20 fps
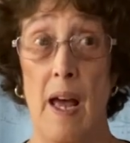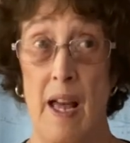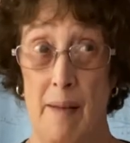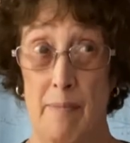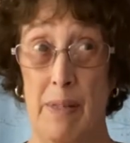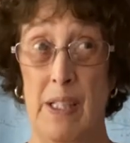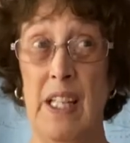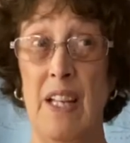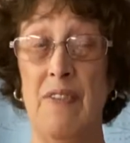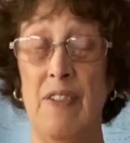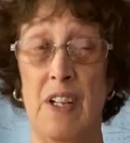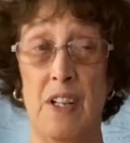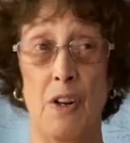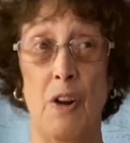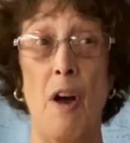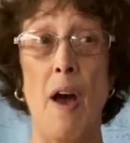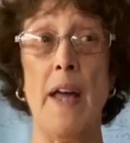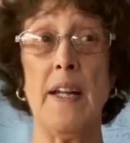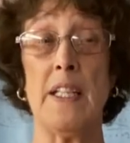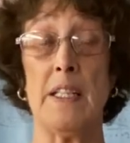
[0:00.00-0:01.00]
Believe it or
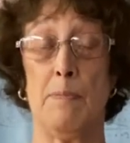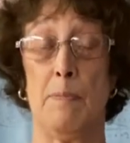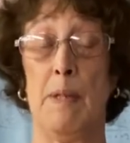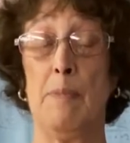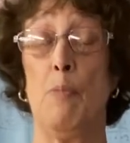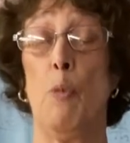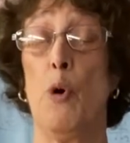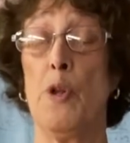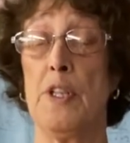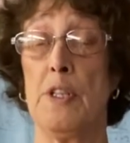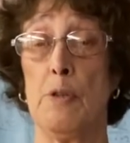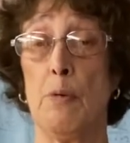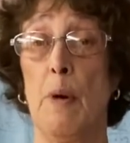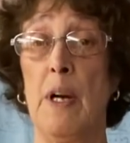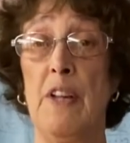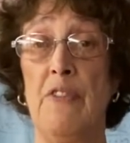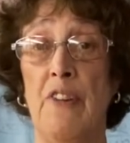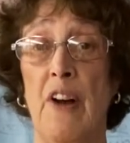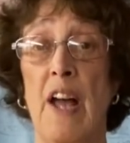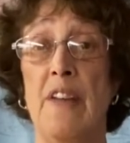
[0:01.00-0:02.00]
not, it's been more than
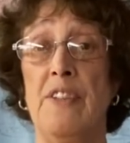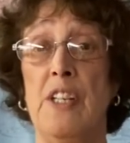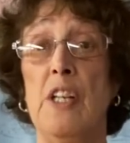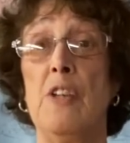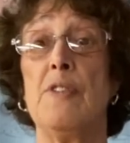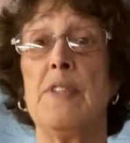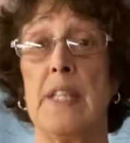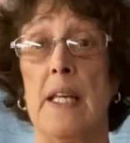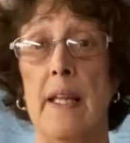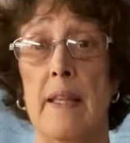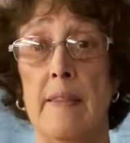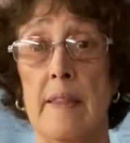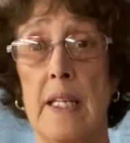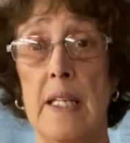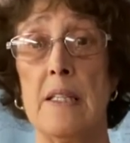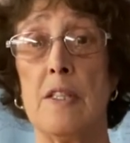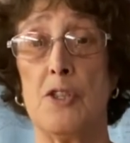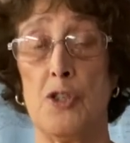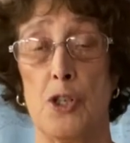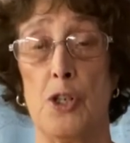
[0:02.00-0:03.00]
25 years in
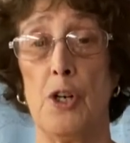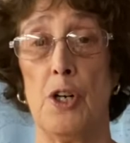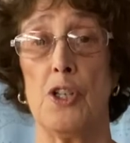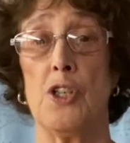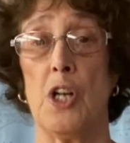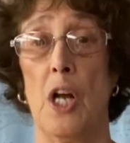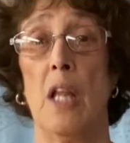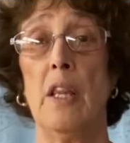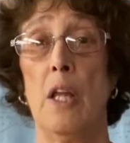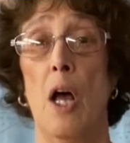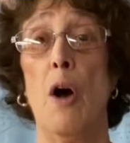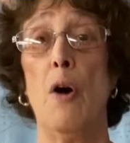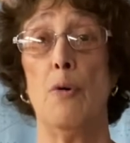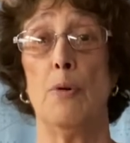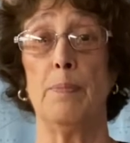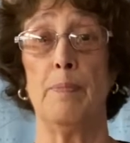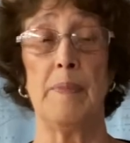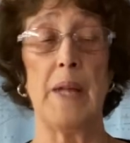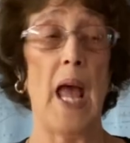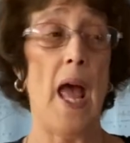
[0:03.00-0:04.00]
this church alone.